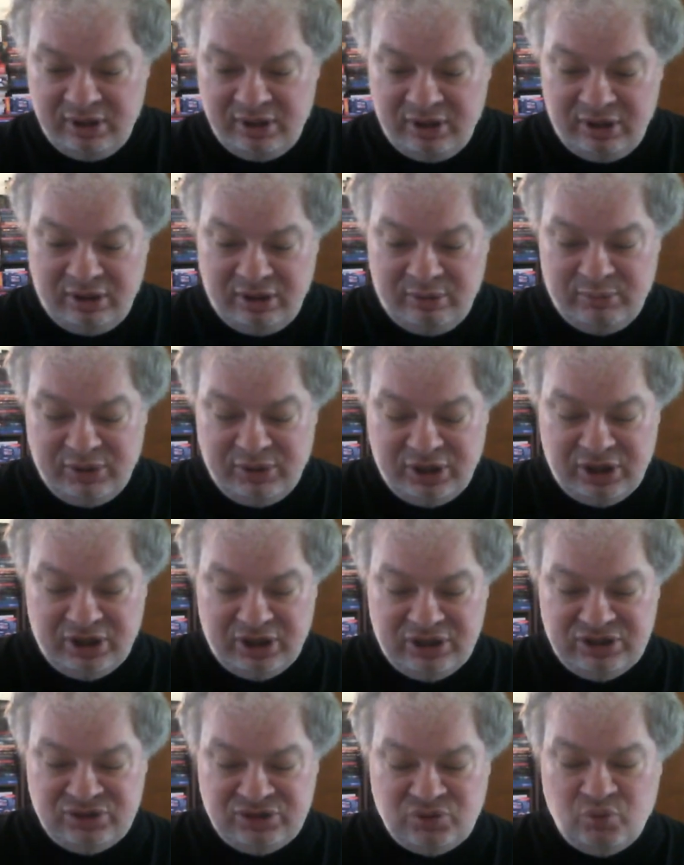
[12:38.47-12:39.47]

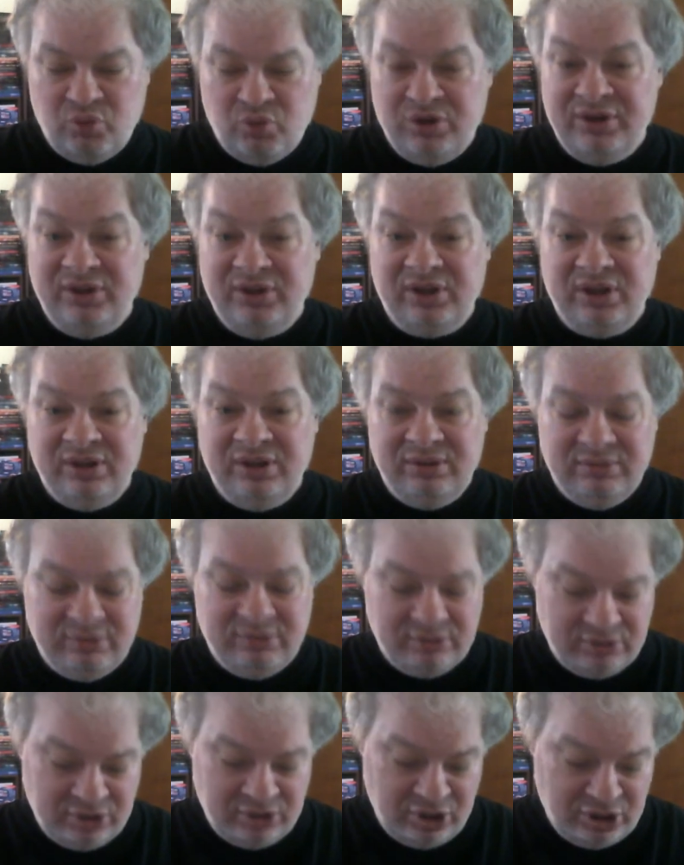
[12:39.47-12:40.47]
because one of the
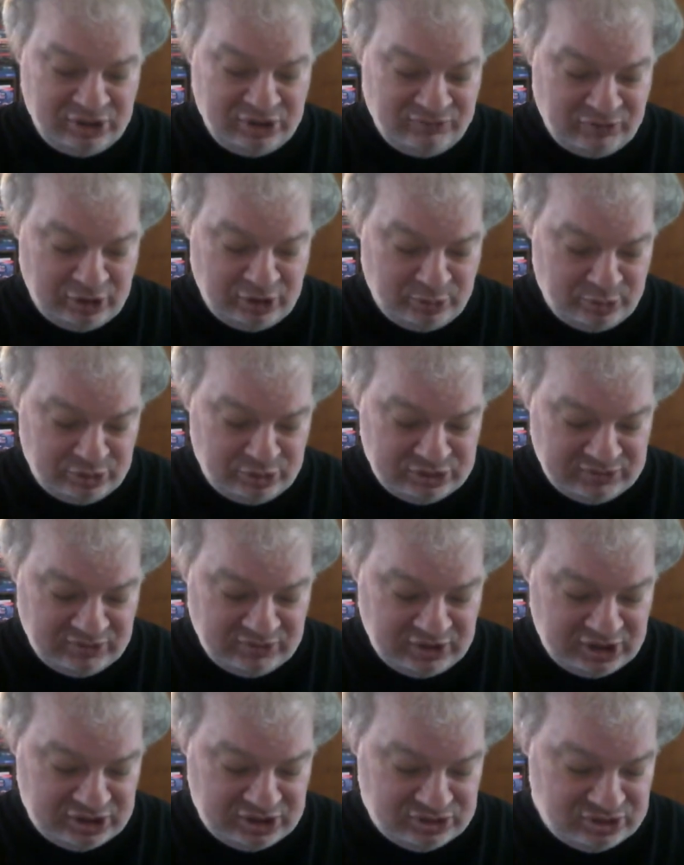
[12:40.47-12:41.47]
co-developers of the
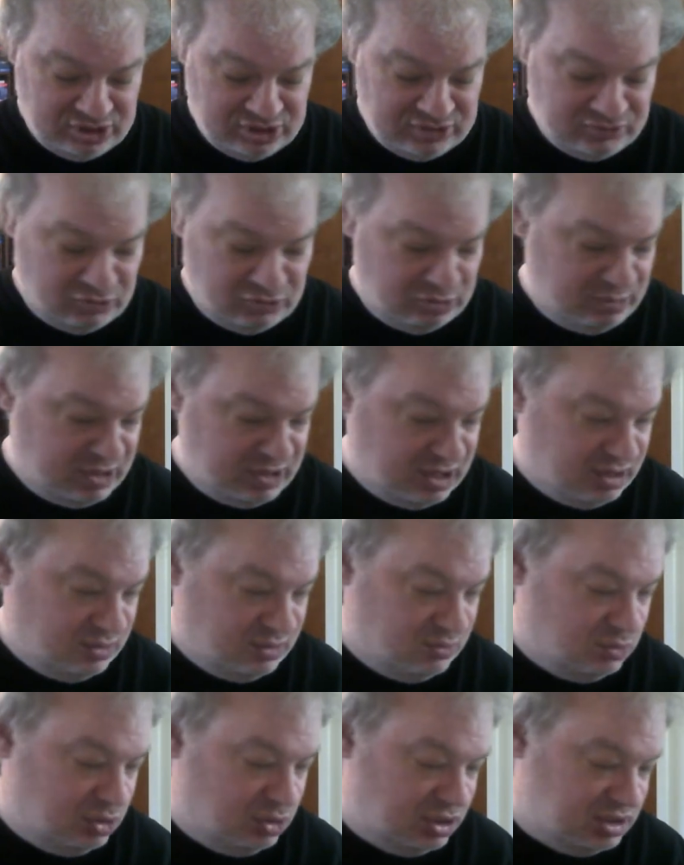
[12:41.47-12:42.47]
LaserDisc format
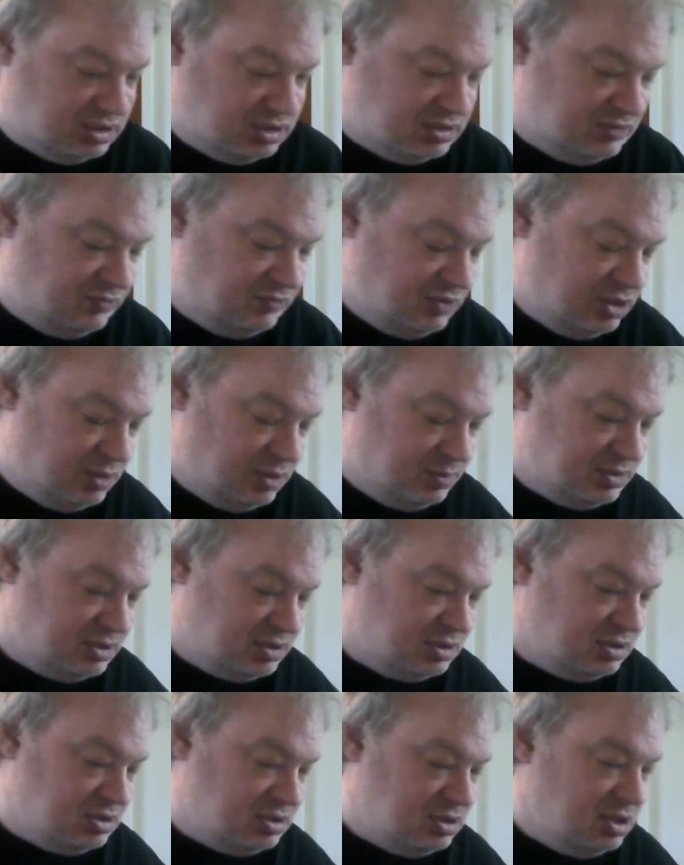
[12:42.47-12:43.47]
was
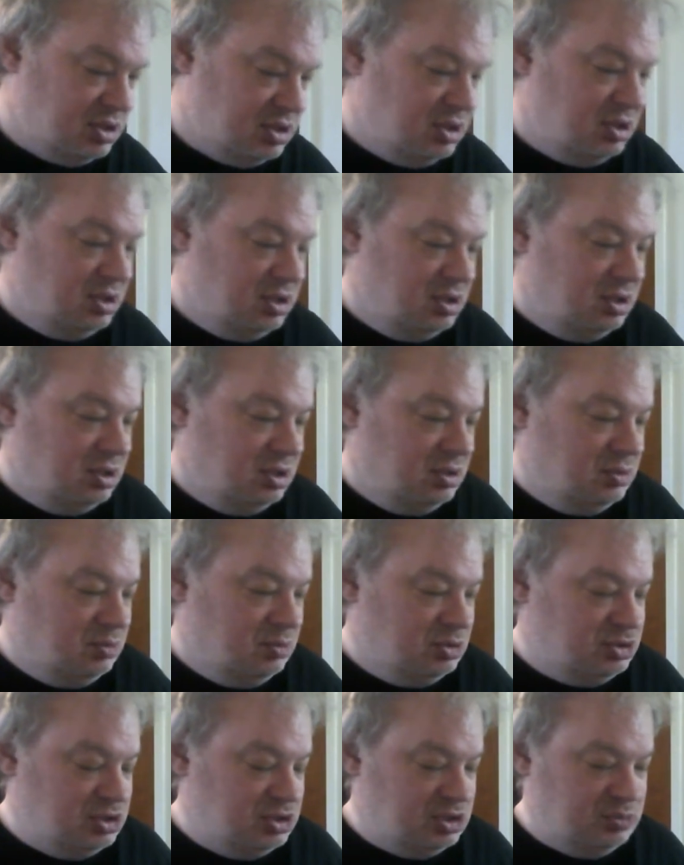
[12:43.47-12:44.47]
Philips, which
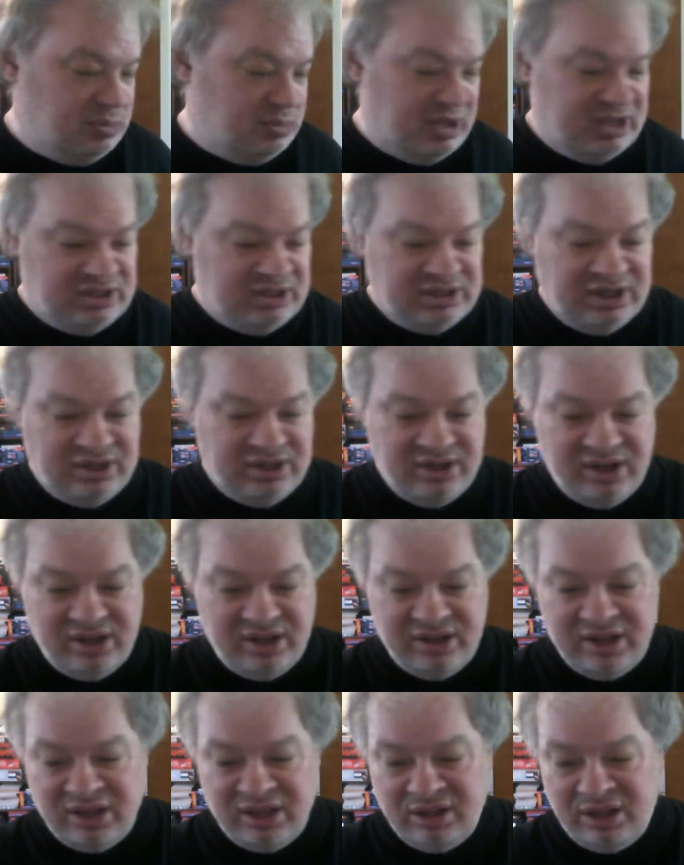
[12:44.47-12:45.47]
is based in the
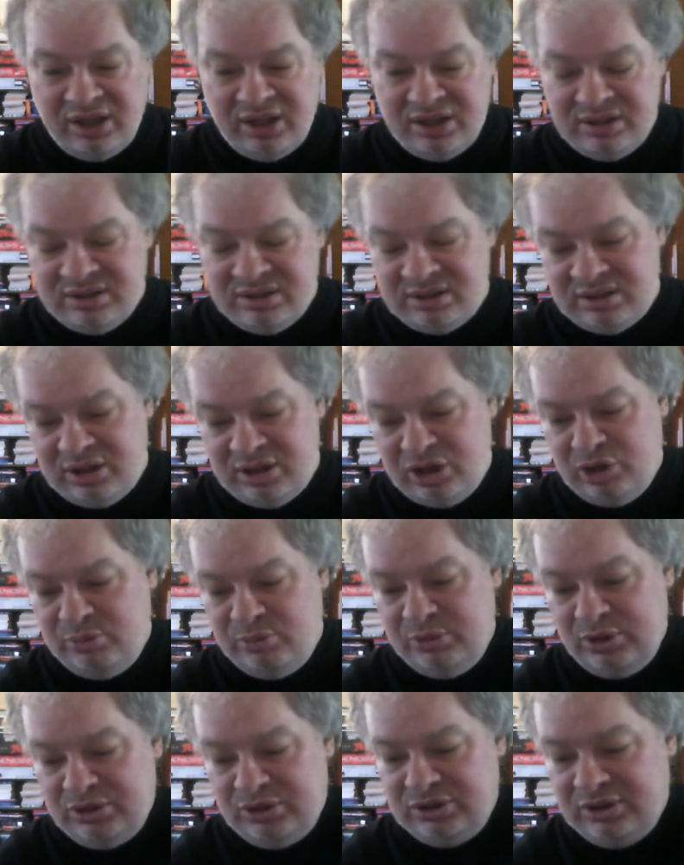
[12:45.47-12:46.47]
Netherlands.
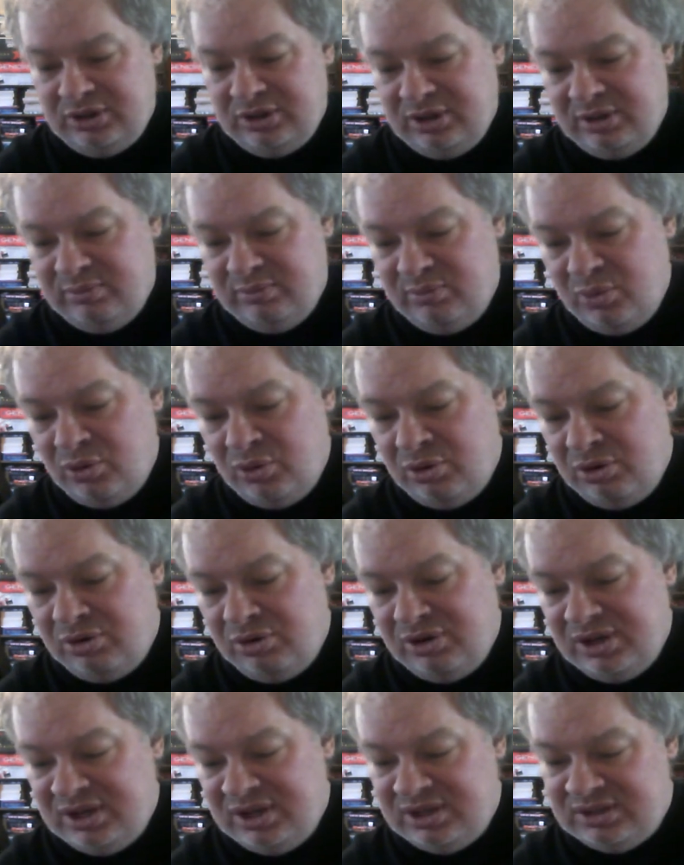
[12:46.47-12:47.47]
Music and More
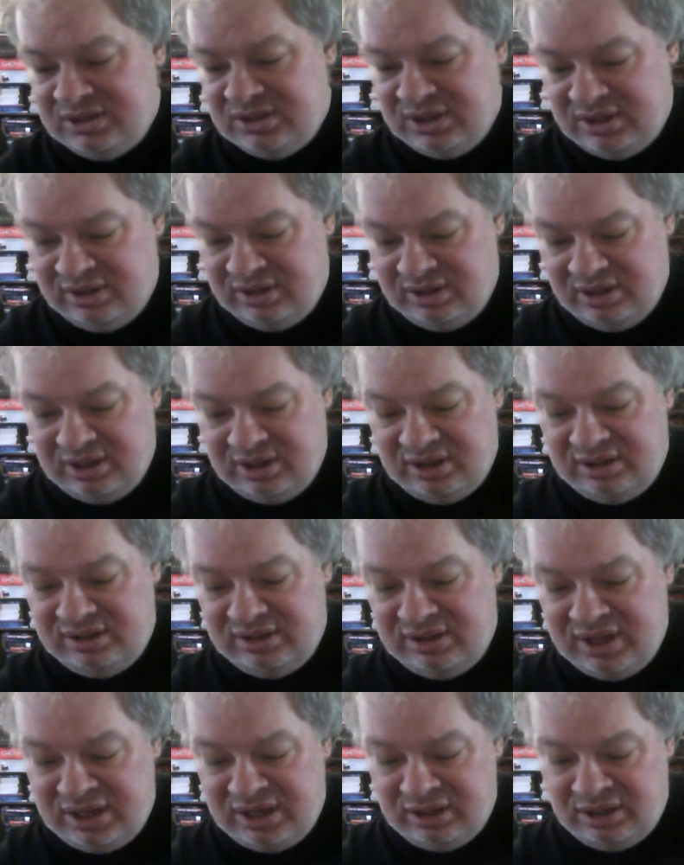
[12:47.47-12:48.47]
is in the
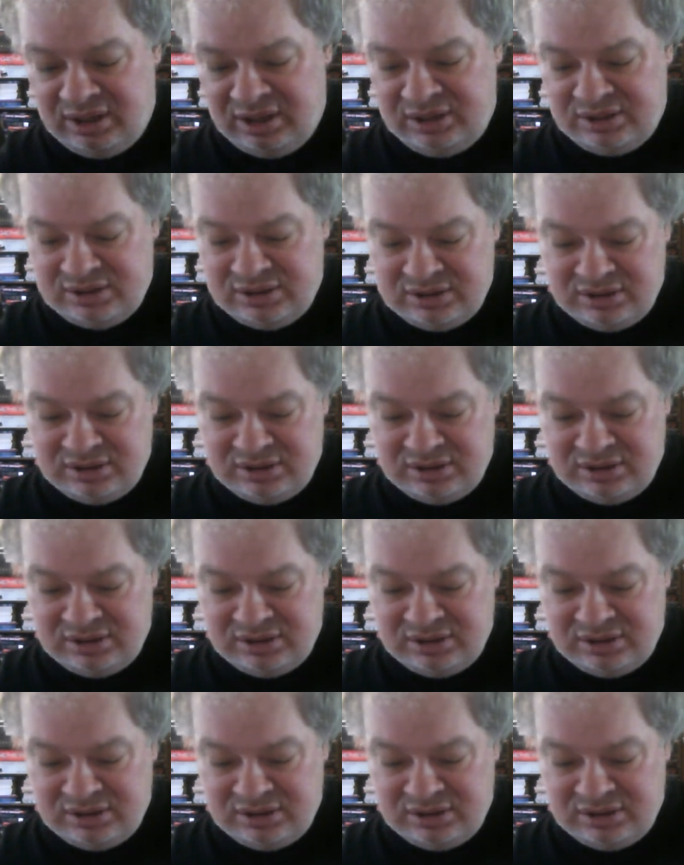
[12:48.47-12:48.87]
Netherlands.